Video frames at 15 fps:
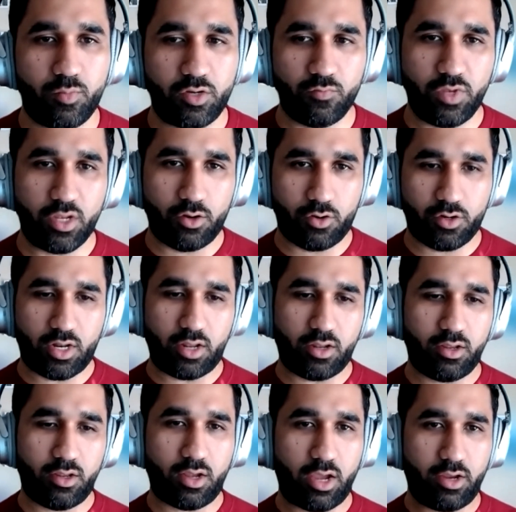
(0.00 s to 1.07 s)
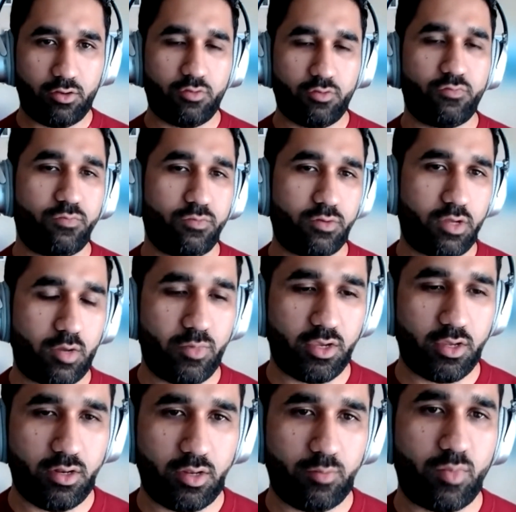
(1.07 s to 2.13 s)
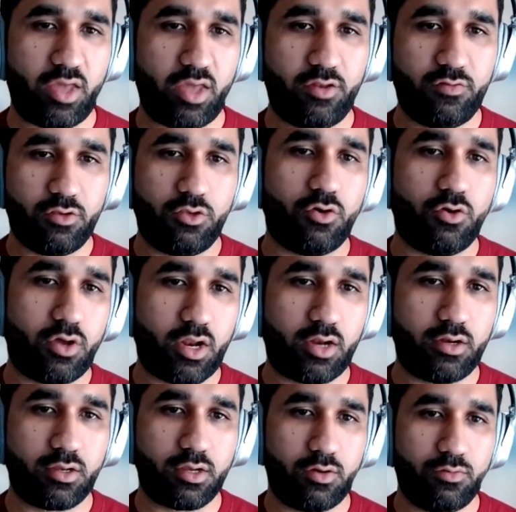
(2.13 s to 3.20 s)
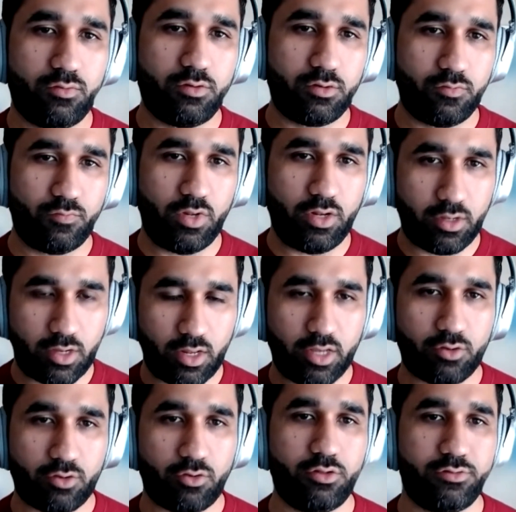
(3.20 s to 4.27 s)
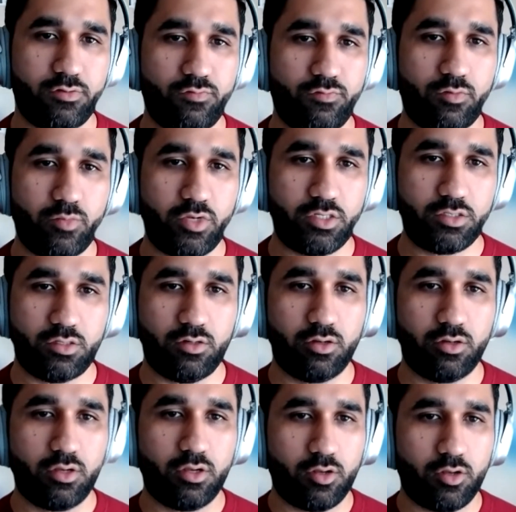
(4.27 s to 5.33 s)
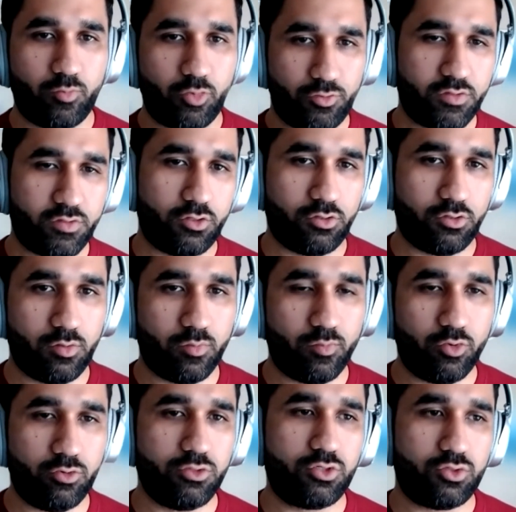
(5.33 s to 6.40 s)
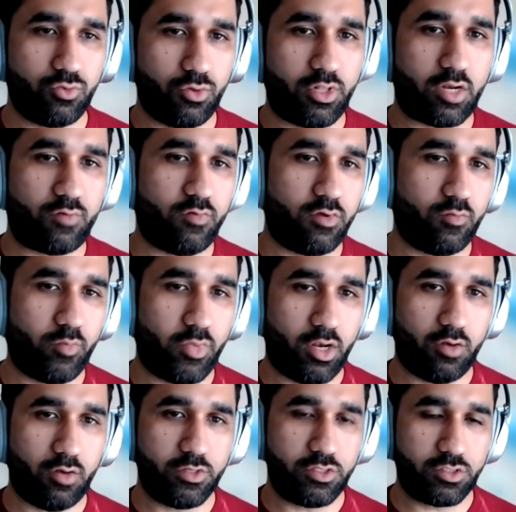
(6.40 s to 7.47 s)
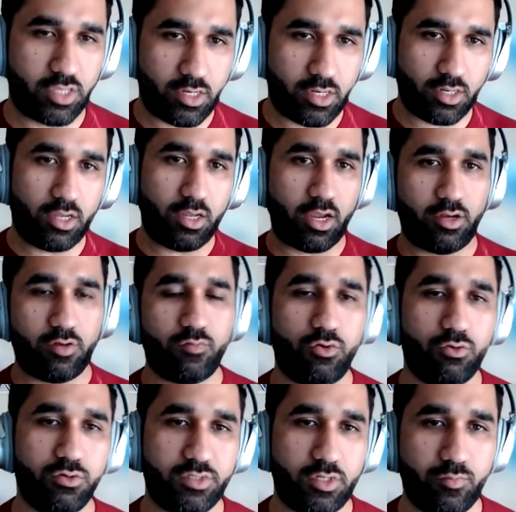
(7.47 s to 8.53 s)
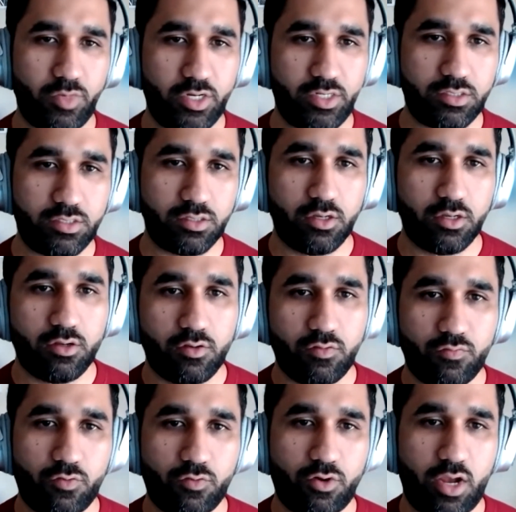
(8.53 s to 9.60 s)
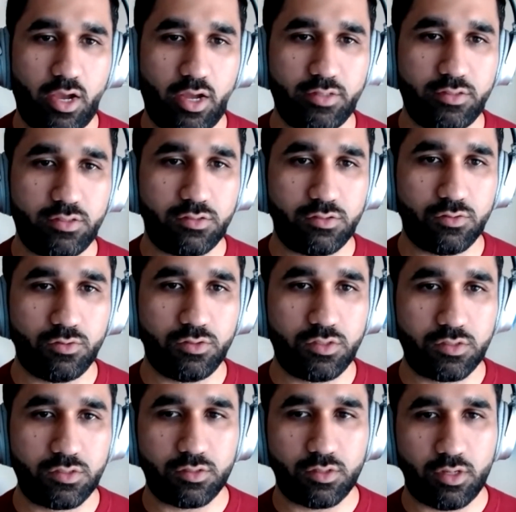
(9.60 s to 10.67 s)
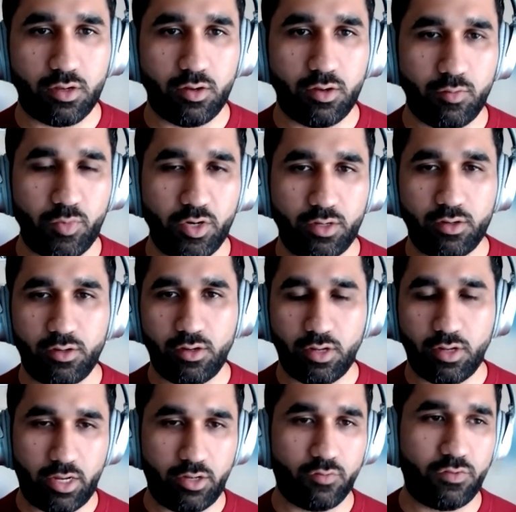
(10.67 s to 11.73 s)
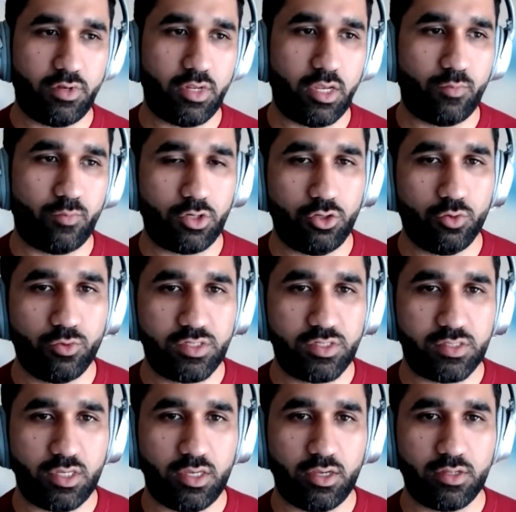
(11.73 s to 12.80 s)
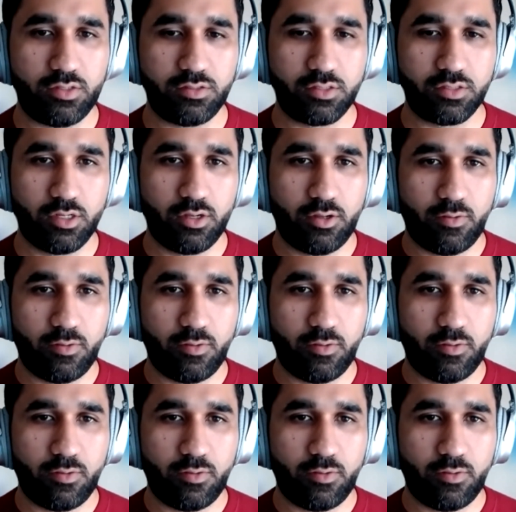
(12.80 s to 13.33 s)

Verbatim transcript: But we are not kind of coming in and managing your ad account. We'll collect all this information, put this into the boost tool that we have built, which then kind of goes and bids for ads. So it's uh, but end of the day, what you would see is